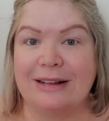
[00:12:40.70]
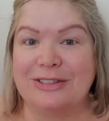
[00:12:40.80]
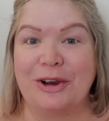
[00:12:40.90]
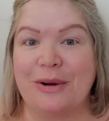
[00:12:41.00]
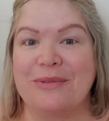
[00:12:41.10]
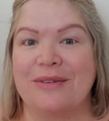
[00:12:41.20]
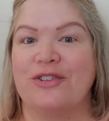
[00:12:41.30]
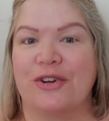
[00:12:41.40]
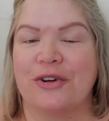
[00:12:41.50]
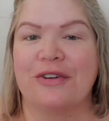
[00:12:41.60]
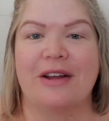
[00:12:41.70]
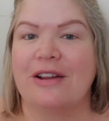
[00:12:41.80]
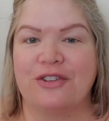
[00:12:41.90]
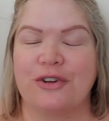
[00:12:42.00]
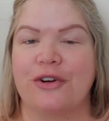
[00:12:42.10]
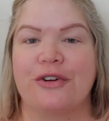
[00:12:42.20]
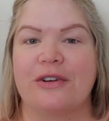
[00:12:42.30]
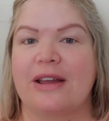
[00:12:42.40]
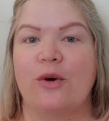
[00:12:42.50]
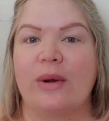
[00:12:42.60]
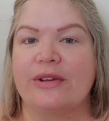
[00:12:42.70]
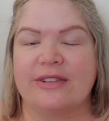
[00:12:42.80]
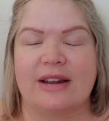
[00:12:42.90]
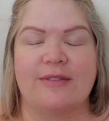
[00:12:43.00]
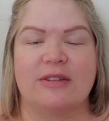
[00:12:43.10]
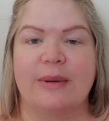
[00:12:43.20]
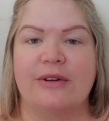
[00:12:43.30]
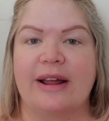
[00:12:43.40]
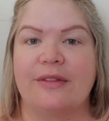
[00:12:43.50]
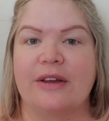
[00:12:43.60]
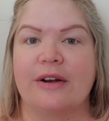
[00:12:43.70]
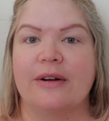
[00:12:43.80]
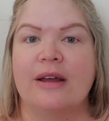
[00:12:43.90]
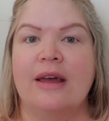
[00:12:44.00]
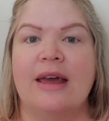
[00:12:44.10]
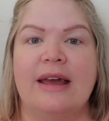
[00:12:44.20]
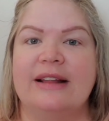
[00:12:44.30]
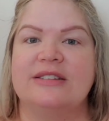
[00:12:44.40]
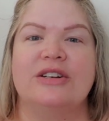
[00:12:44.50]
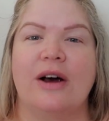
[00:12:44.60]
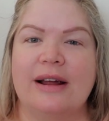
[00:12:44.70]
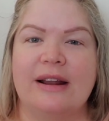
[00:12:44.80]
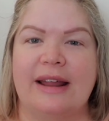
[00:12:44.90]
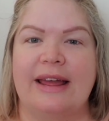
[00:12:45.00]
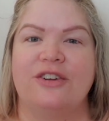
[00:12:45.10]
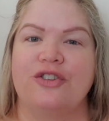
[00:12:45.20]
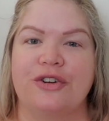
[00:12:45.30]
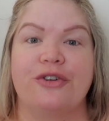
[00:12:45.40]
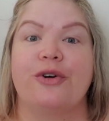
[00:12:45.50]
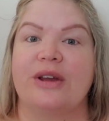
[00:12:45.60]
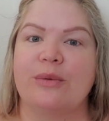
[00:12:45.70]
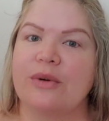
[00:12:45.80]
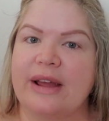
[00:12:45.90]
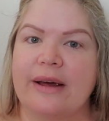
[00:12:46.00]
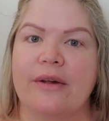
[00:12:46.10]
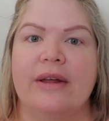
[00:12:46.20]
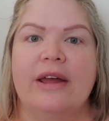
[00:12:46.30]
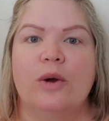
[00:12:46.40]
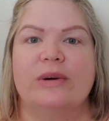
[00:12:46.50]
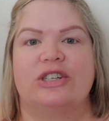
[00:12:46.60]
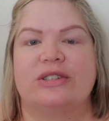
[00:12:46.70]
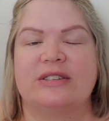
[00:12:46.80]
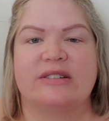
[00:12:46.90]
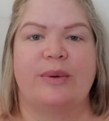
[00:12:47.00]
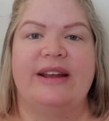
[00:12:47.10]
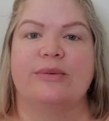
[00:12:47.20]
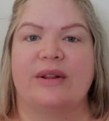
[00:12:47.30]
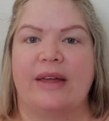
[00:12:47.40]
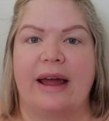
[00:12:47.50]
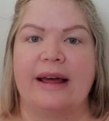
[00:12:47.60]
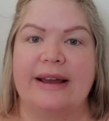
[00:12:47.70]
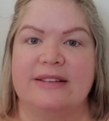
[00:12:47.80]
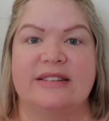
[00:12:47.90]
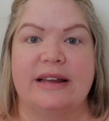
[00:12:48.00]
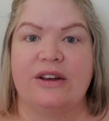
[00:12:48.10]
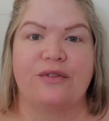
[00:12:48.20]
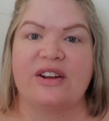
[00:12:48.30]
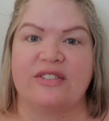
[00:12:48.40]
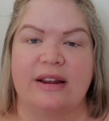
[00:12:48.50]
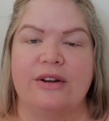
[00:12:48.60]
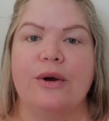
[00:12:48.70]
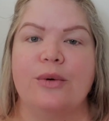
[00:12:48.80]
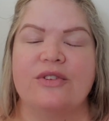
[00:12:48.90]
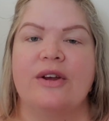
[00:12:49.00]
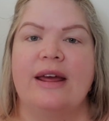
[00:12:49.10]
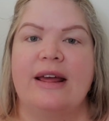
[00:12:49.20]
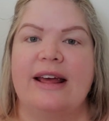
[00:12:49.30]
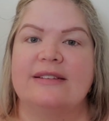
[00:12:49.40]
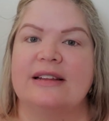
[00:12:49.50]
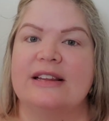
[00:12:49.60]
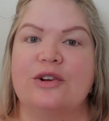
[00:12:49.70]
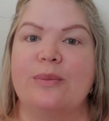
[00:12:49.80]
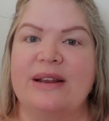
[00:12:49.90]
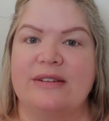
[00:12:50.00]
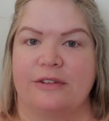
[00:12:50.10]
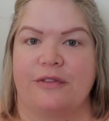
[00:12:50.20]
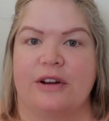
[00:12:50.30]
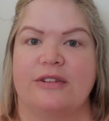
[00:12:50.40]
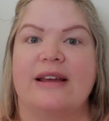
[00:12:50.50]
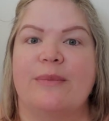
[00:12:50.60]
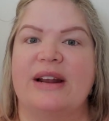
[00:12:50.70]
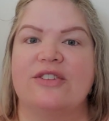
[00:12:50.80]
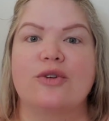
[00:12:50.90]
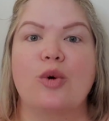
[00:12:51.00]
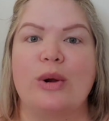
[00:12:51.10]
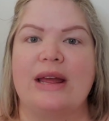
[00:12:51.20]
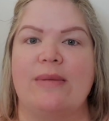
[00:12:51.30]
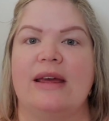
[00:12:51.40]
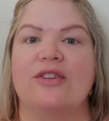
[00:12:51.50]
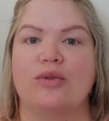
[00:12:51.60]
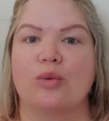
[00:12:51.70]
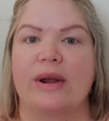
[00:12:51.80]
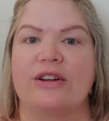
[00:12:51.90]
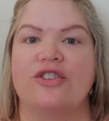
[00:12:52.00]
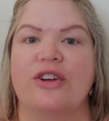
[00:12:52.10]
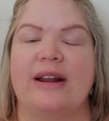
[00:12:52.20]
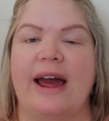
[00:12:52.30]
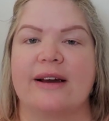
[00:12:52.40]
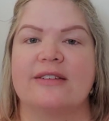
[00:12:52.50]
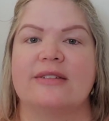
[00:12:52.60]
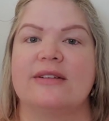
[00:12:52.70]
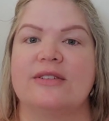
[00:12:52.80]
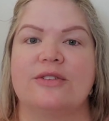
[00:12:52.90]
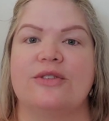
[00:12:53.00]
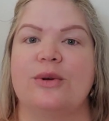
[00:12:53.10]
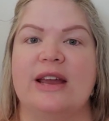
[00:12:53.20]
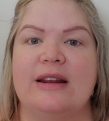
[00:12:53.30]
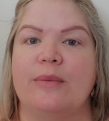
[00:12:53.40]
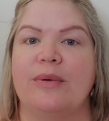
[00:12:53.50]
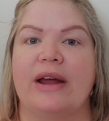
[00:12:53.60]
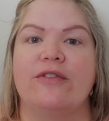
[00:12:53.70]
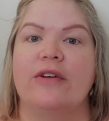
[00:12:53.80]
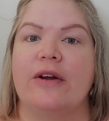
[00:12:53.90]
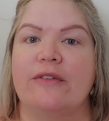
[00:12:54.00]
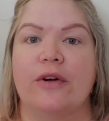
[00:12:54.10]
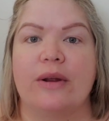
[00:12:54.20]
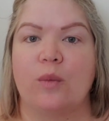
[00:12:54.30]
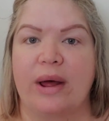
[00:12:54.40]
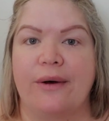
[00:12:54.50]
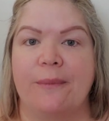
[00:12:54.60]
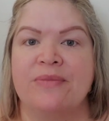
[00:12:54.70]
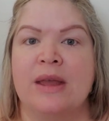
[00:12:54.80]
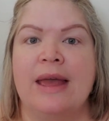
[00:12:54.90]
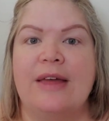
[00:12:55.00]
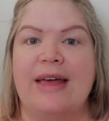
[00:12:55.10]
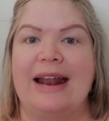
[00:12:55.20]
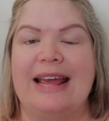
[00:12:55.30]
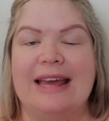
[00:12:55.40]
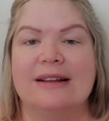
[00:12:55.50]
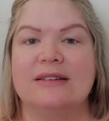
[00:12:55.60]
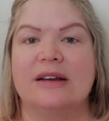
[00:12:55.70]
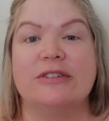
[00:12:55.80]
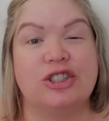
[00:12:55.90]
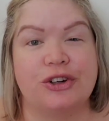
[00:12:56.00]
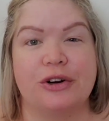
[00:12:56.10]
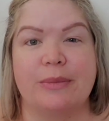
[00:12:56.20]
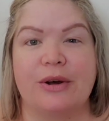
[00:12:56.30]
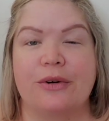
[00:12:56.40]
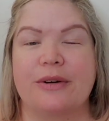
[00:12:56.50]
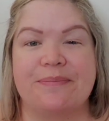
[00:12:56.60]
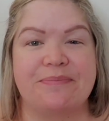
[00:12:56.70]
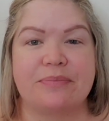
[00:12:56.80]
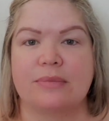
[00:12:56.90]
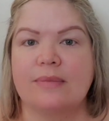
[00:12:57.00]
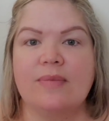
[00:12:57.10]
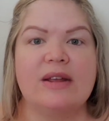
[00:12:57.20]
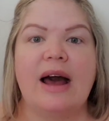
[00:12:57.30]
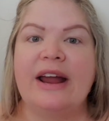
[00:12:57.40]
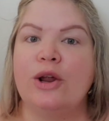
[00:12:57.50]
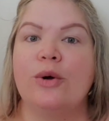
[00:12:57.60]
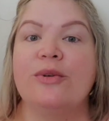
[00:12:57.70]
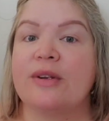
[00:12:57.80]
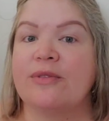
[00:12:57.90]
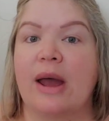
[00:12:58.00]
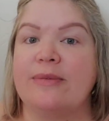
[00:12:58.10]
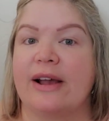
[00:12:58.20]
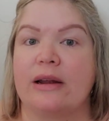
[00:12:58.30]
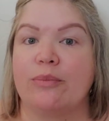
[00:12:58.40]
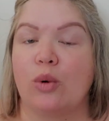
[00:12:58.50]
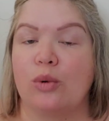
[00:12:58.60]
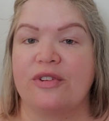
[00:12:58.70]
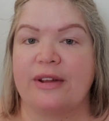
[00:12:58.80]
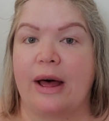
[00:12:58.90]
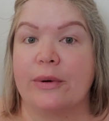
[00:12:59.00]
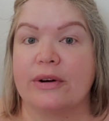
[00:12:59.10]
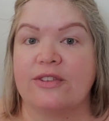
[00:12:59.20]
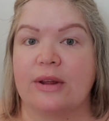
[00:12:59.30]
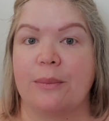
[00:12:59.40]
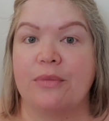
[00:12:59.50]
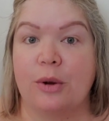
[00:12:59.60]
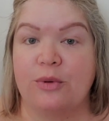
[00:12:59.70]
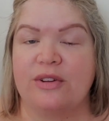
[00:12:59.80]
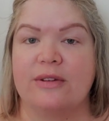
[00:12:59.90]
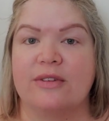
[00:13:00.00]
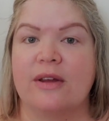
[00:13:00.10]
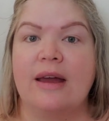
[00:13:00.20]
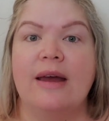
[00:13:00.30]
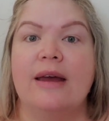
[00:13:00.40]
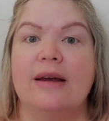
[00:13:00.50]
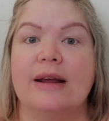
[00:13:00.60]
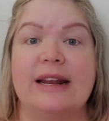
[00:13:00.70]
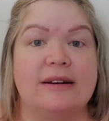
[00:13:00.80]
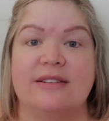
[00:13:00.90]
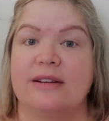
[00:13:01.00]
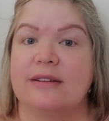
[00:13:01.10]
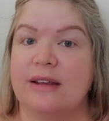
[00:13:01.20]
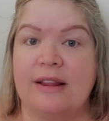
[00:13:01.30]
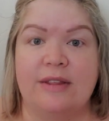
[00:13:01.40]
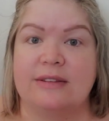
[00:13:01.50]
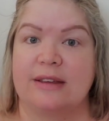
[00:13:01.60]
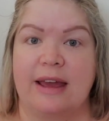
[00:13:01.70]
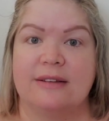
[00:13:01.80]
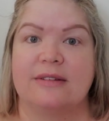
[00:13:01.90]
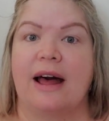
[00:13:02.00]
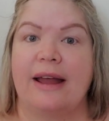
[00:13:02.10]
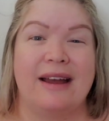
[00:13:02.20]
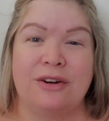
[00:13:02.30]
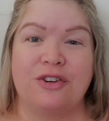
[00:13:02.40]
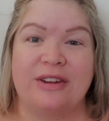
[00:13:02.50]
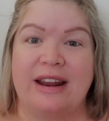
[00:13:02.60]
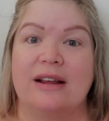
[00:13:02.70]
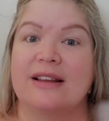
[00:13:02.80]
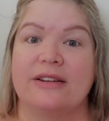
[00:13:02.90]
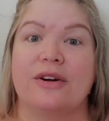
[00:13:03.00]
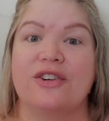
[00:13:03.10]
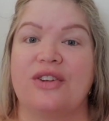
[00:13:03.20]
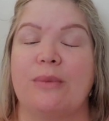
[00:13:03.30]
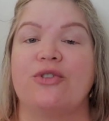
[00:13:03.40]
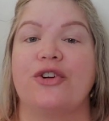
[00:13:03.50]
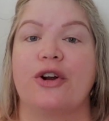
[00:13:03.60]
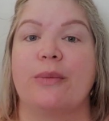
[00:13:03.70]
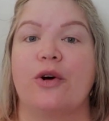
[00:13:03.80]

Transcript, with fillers: in terms of sugar and uh, sugar cookie oils that I've smelled out there. It's not like Sugar Cookie Royale, which is sweet with that icing frosting note. It's a little bit different, but it's creamy, it's rich. It accents the zucchini bread very, very well. That hint of sugar milk I know sometimes that can pull sour to some noses. It doesn't in this case. I understand it because there are some sugar